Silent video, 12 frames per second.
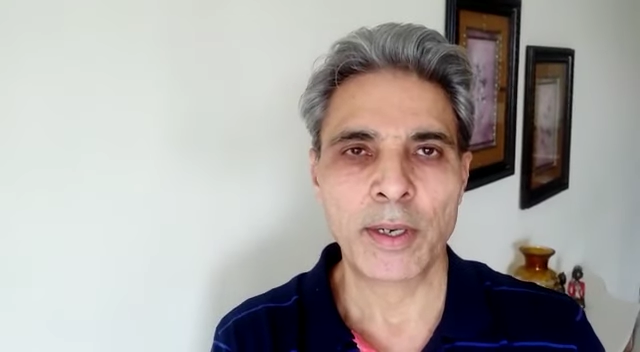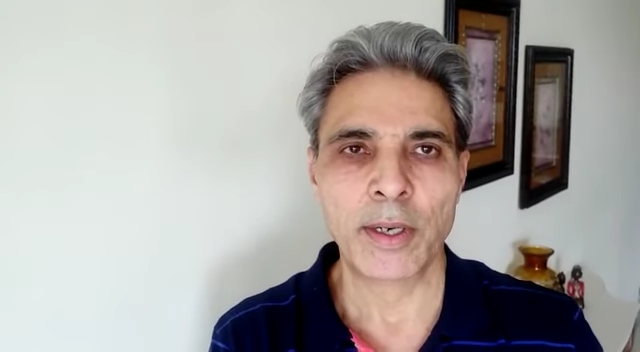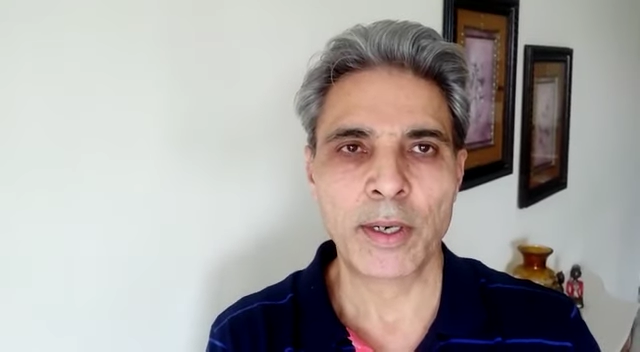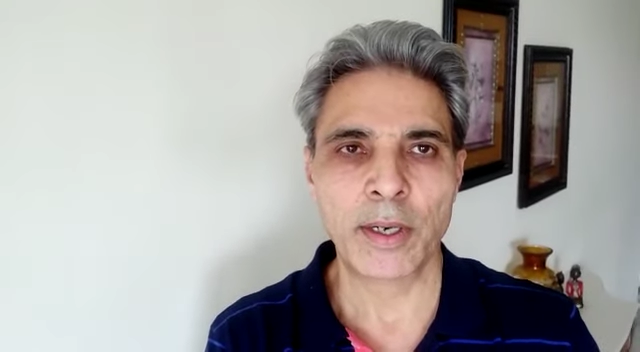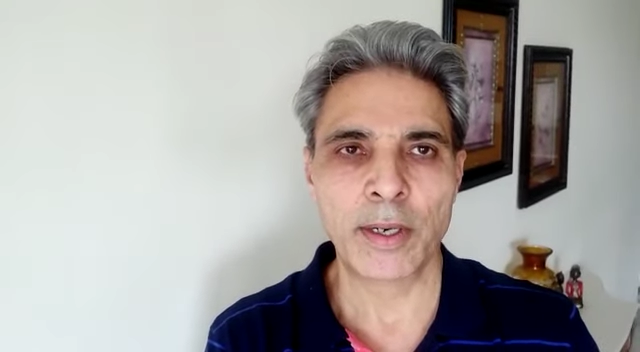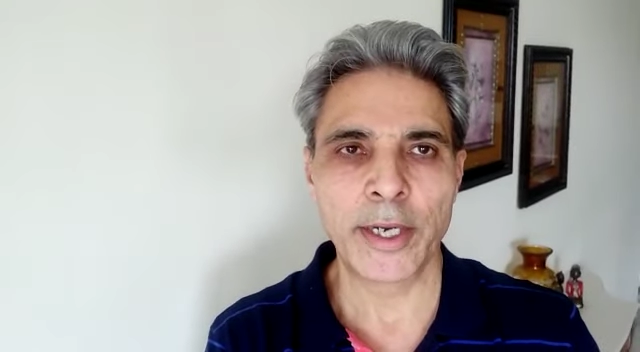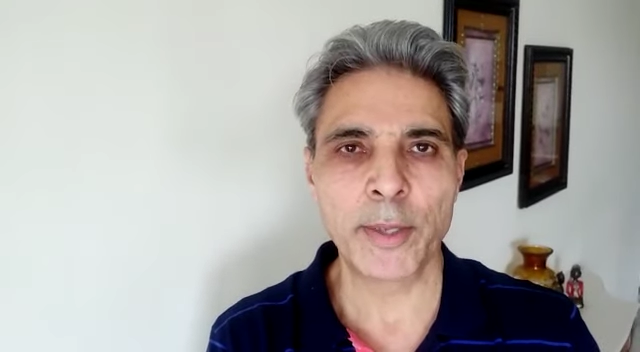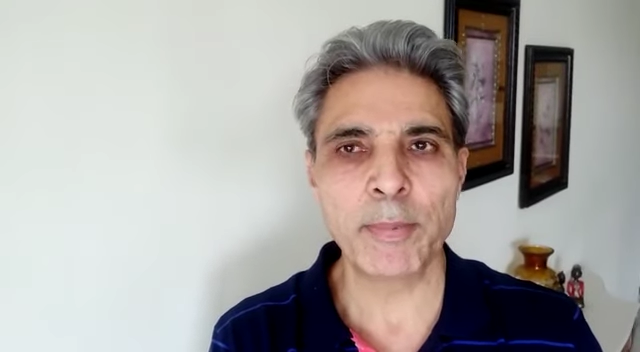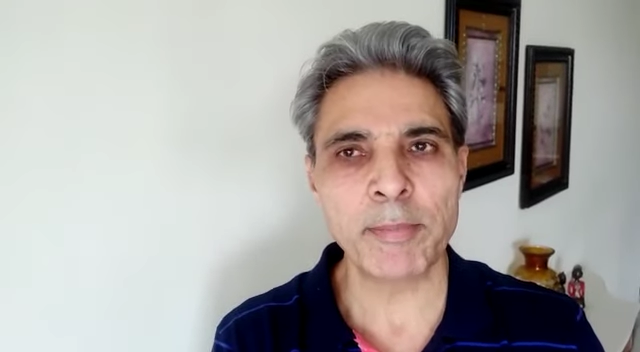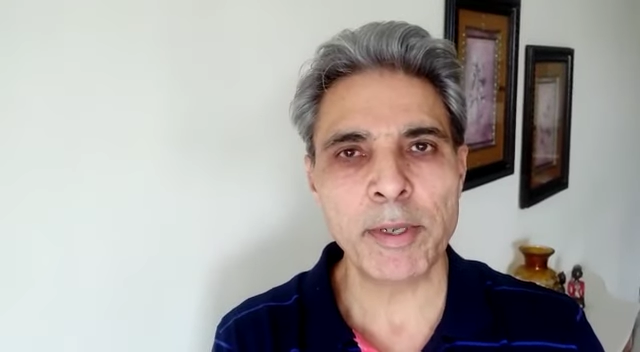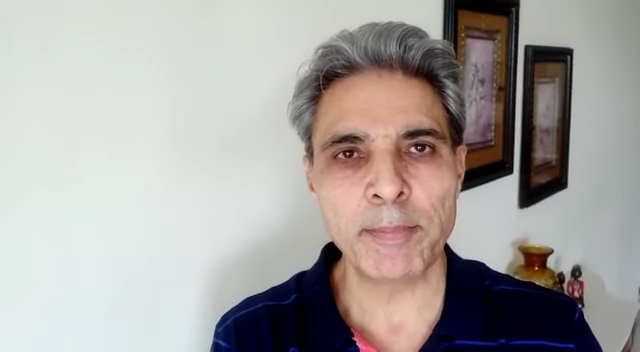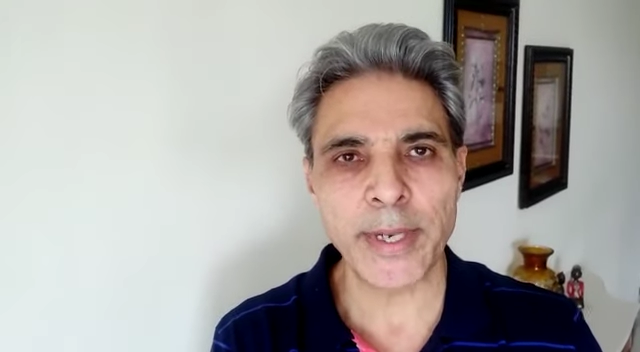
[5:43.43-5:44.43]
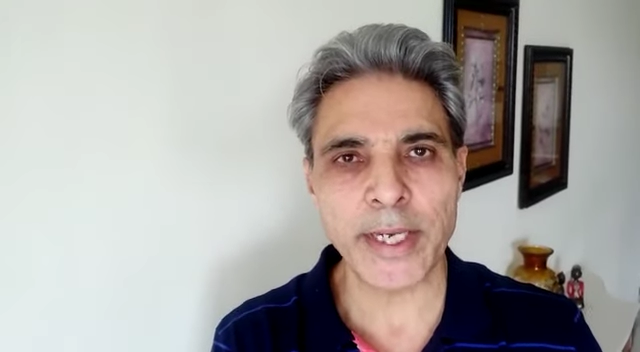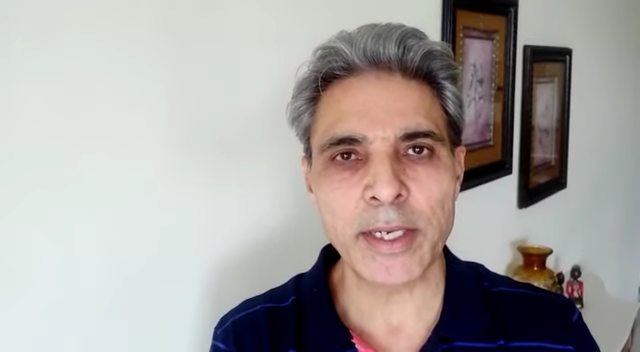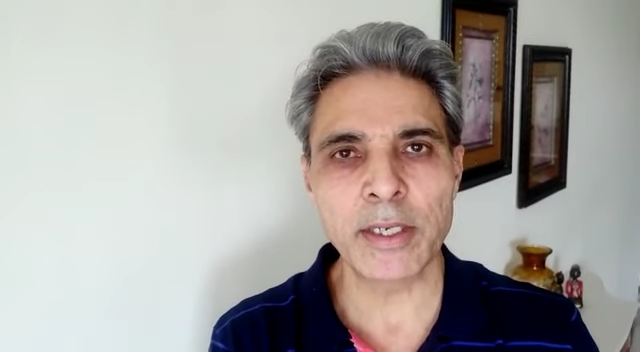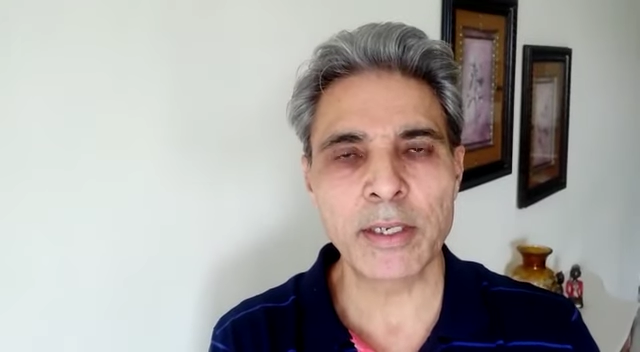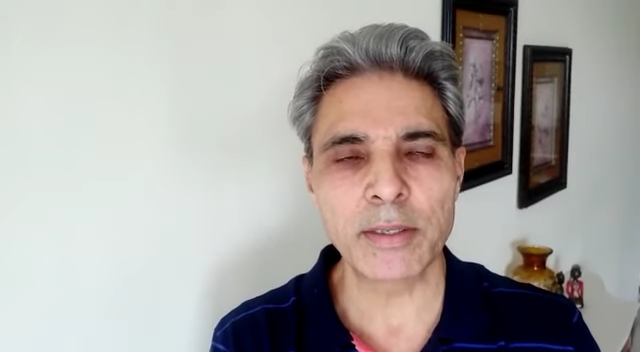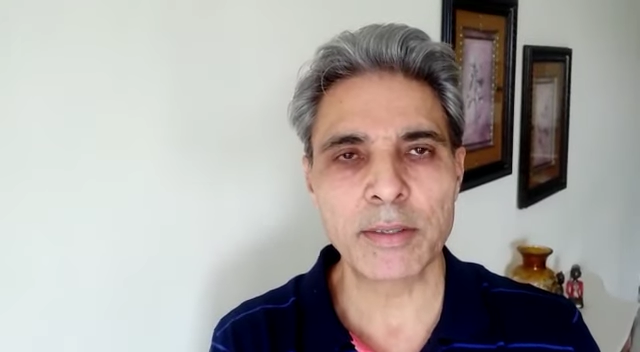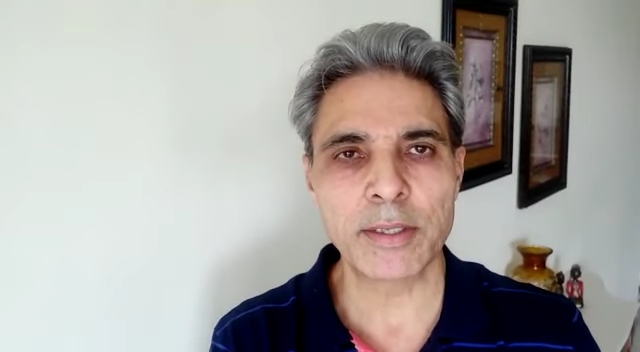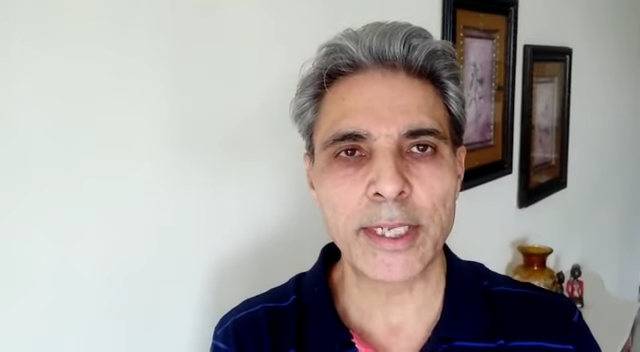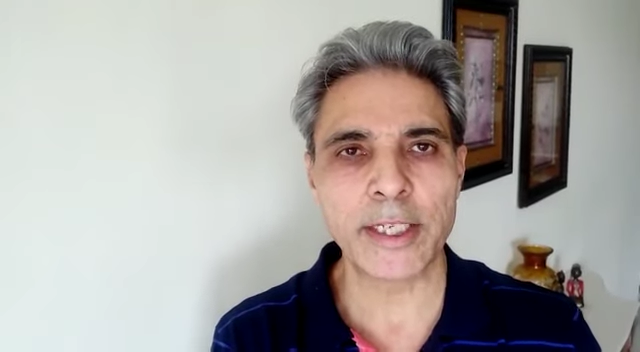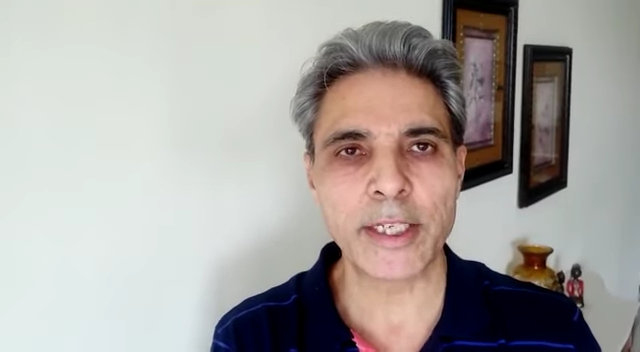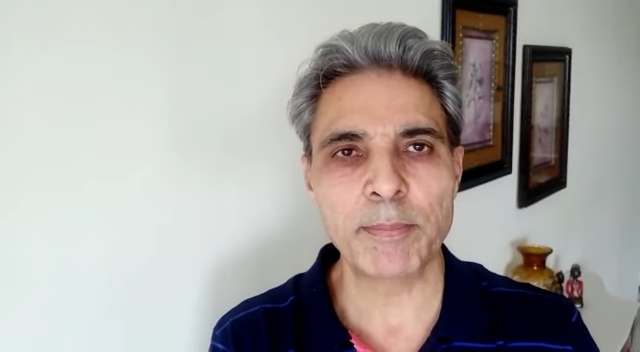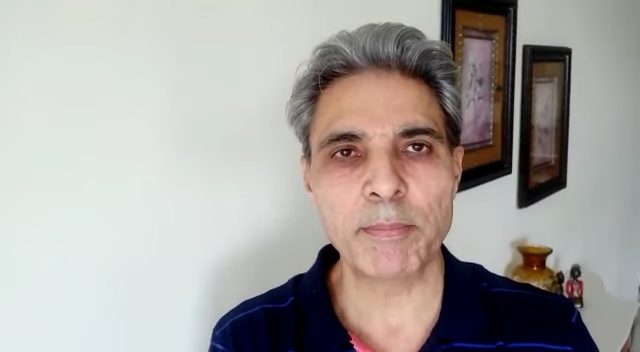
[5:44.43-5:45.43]
It may be better
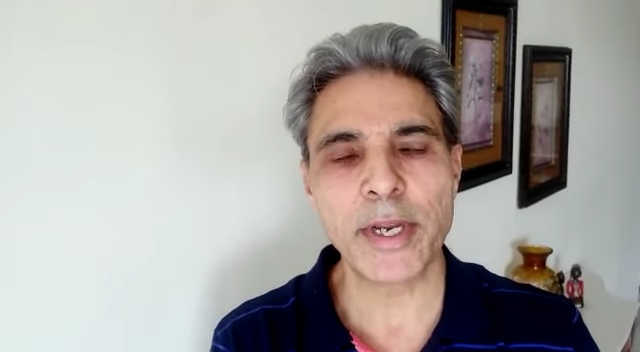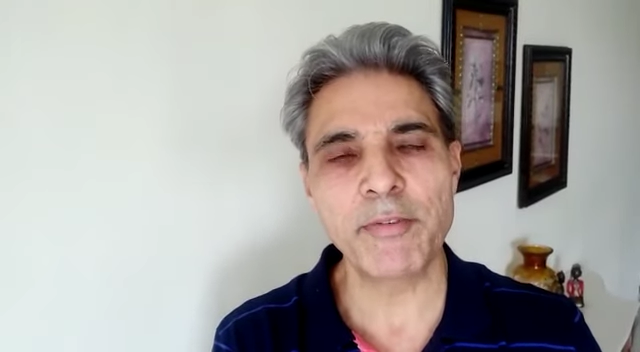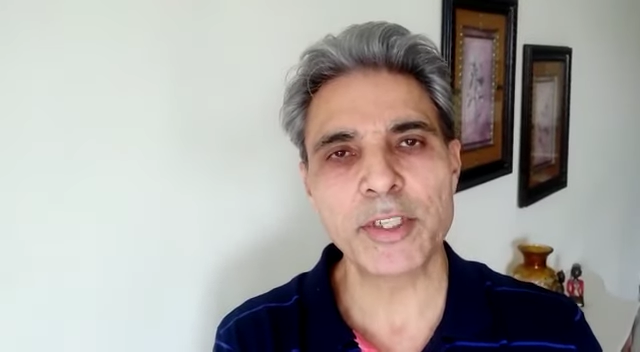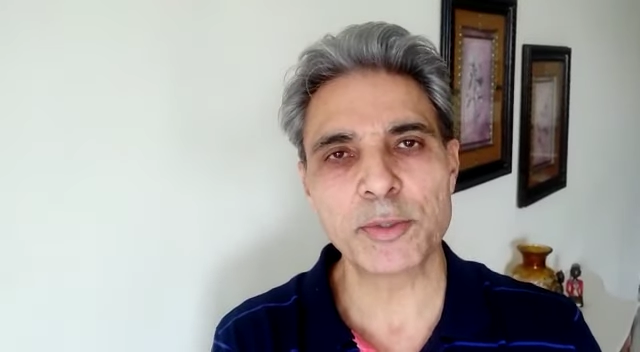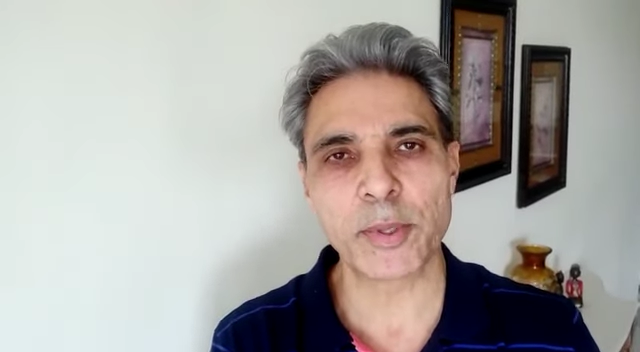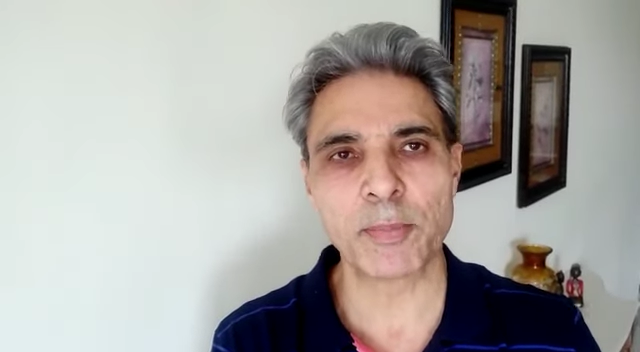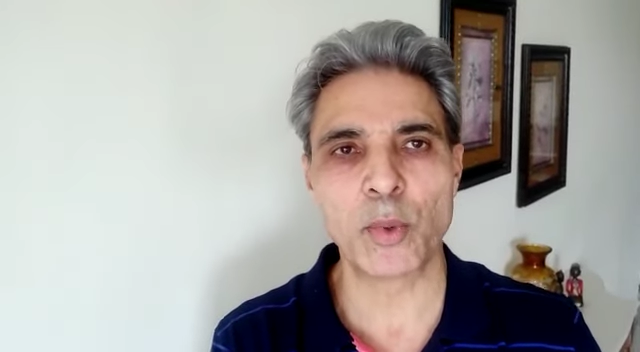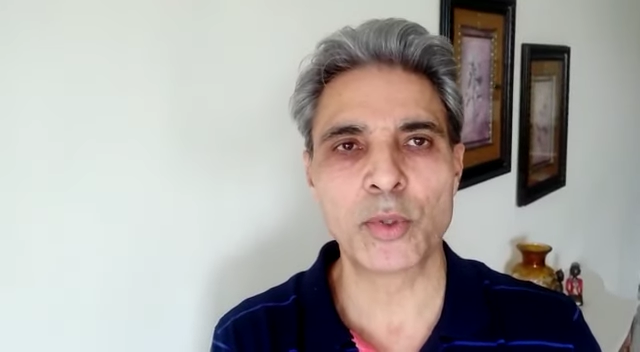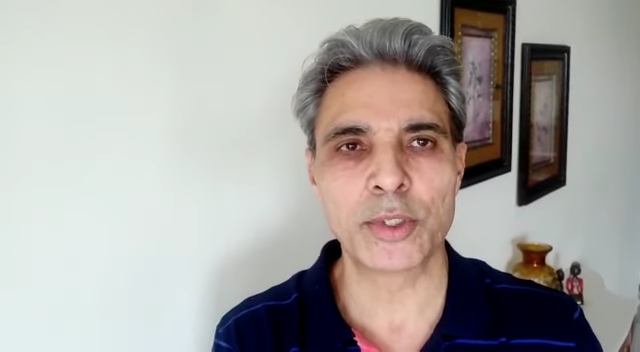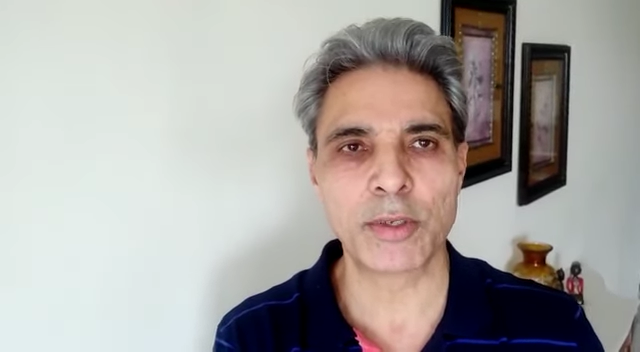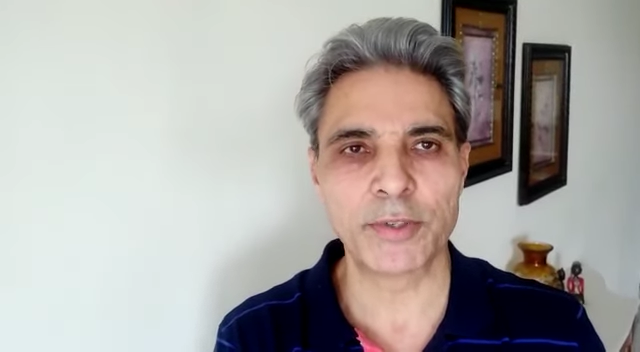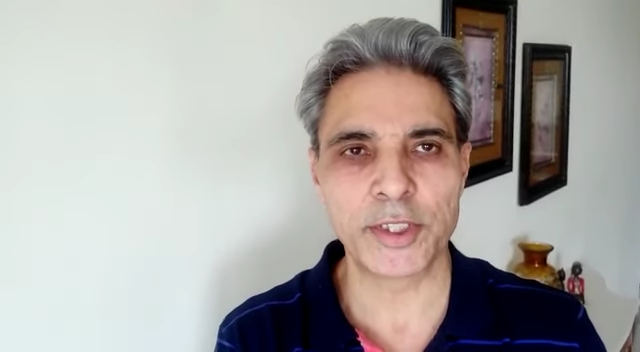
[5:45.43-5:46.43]
that the previous proposal,